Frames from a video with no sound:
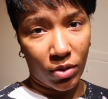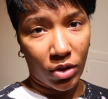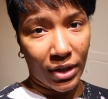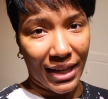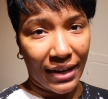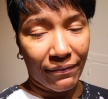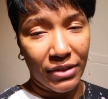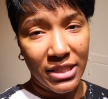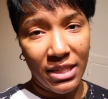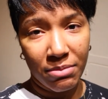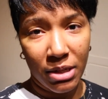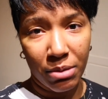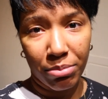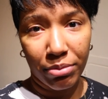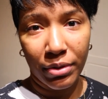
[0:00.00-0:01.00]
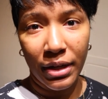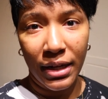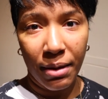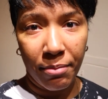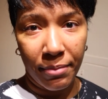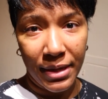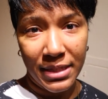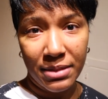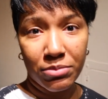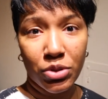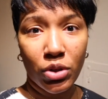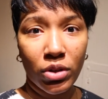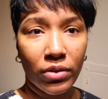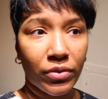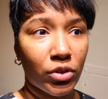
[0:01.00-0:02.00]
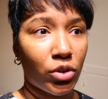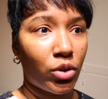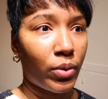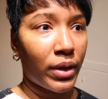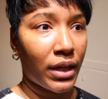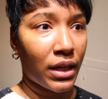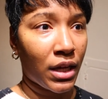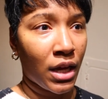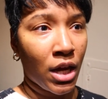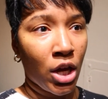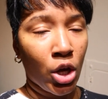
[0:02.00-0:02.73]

only got a 15 minute break i'm gonna make some tuna real quick